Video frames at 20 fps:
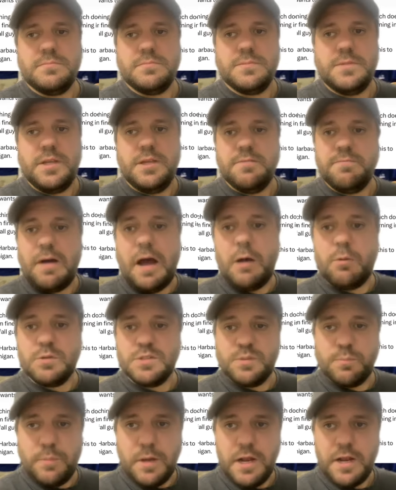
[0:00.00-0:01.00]
If I was
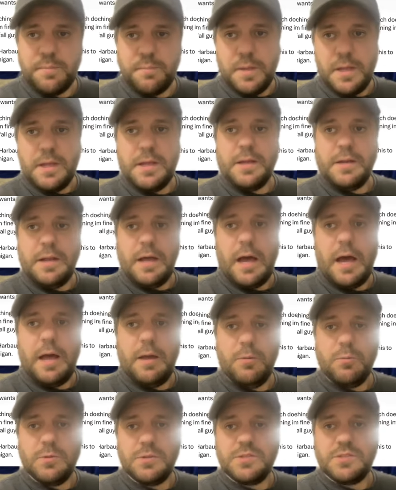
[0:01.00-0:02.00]
a betting man, I
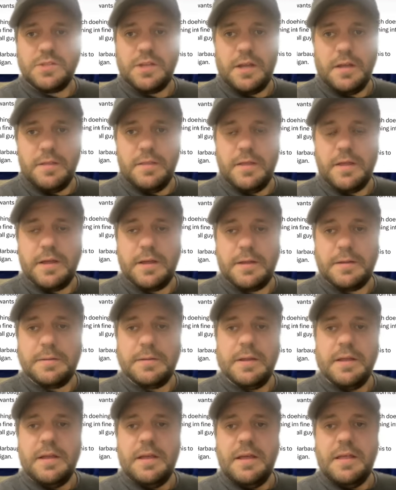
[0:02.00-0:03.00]
would say that
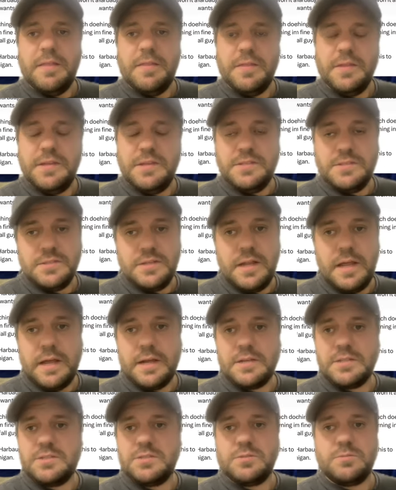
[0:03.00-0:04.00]
these
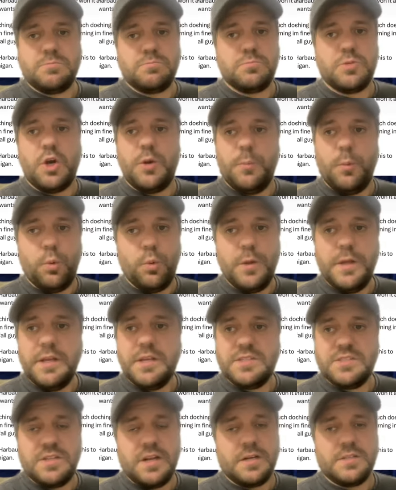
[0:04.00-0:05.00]
next couple
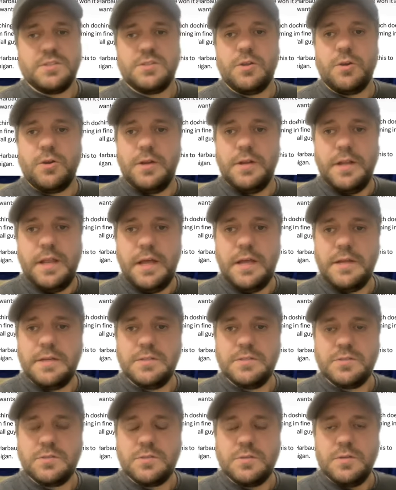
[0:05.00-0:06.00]
weeks, next 30
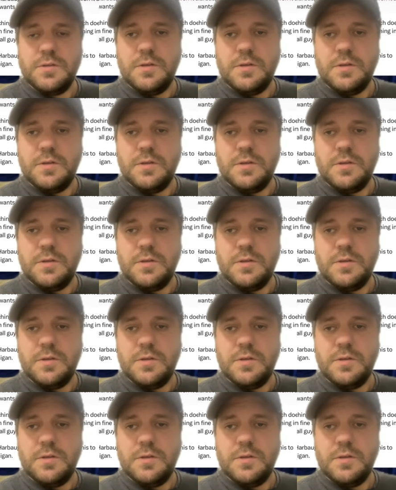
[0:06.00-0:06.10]
days,